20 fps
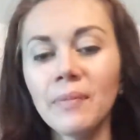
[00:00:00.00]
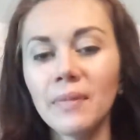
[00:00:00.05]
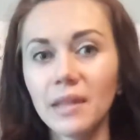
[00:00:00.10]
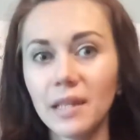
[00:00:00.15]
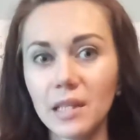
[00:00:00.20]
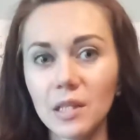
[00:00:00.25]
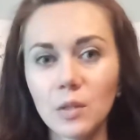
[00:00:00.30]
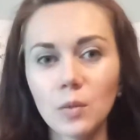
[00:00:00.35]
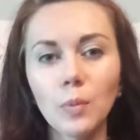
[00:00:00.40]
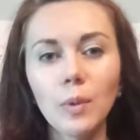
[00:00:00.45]

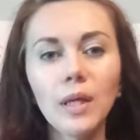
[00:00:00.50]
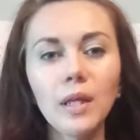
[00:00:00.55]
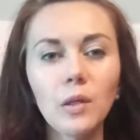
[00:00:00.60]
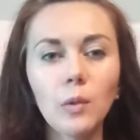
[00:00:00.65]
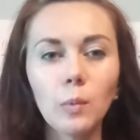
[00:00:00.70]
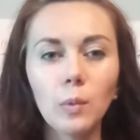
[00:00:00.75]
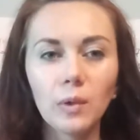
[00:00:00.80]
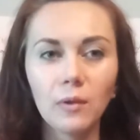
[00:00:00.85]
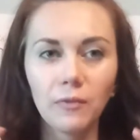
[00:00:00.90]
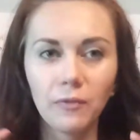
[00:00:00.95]
This way
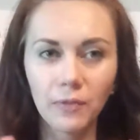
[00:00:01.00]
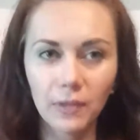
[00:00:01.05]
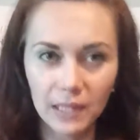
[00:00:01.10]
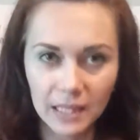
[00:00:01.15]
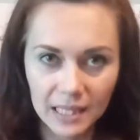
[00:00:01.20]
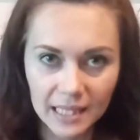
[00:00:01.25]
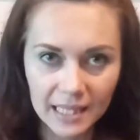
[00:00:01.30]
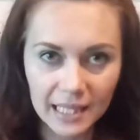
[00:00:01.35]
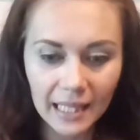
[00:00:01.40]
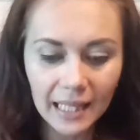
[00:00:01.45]
you will
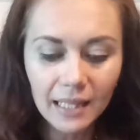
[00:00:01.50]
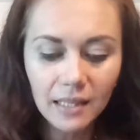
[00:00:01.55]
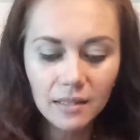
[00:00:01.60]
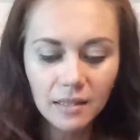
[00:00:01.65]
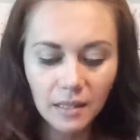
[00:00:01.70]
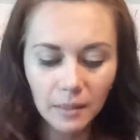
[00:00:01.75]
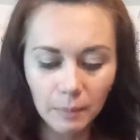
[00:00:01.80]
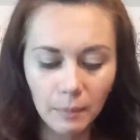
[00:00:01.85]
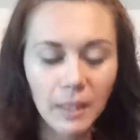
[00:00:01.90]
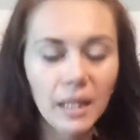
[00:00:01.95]
fixate
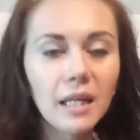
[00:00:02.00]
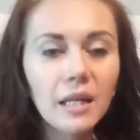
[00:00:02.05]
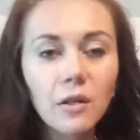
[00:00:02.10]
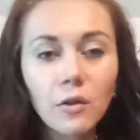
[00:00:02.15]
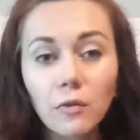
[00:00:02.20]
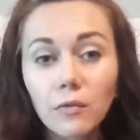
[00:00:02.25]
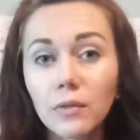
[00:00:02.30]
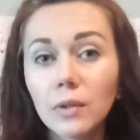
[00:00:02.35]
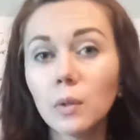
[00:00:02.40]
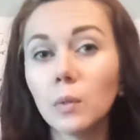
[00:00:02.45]
the meaning
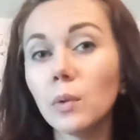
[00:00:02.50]
of the